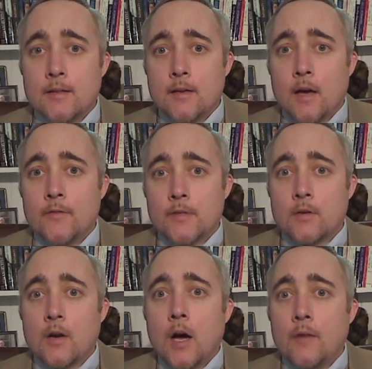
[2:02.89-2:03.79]
the
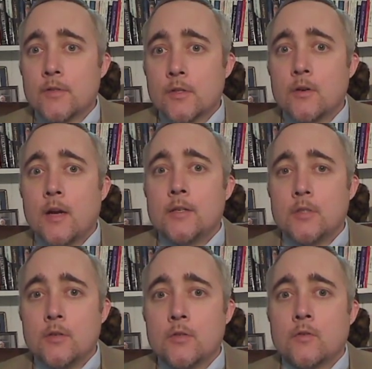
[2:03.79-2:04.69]
officer, Officer, I
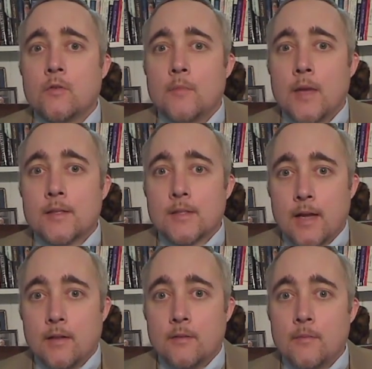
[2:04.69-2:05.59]
choose to remain
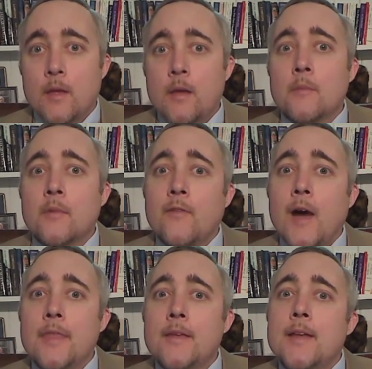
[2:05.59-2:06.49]
silent.
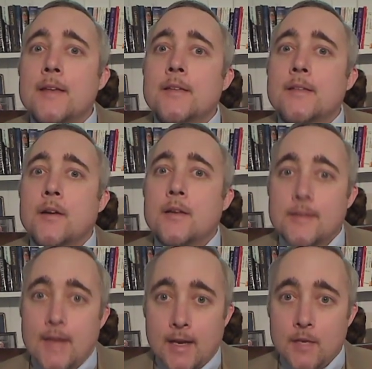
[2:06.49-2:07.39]
Provide the necessary
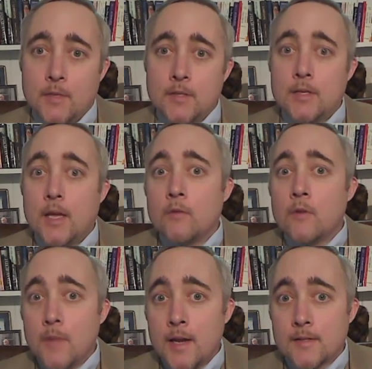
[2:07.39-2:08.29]
documents and
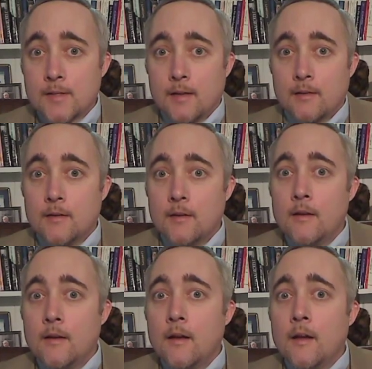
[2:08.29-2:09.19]
remain silent.
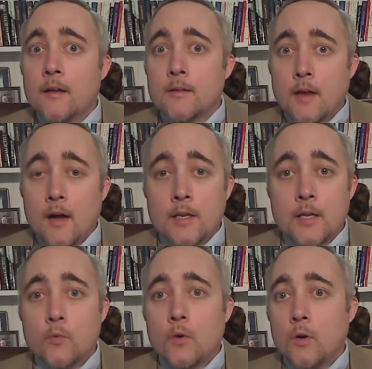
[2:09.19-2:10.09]

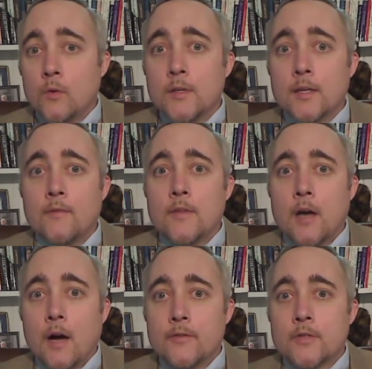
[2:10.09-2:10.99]
Talking will only give the
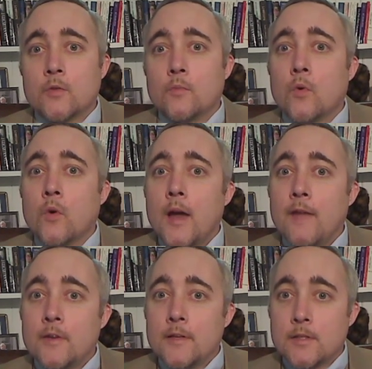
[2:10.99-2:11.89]
officer more
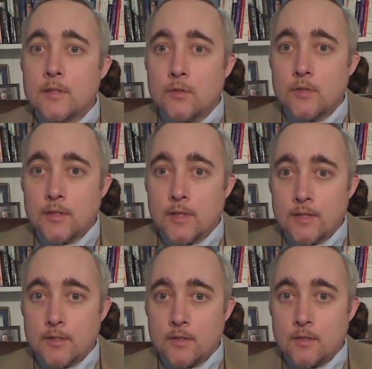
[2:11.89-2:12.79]
evidence to use
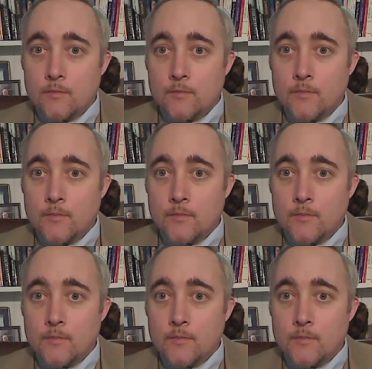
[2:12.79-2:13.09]
against you.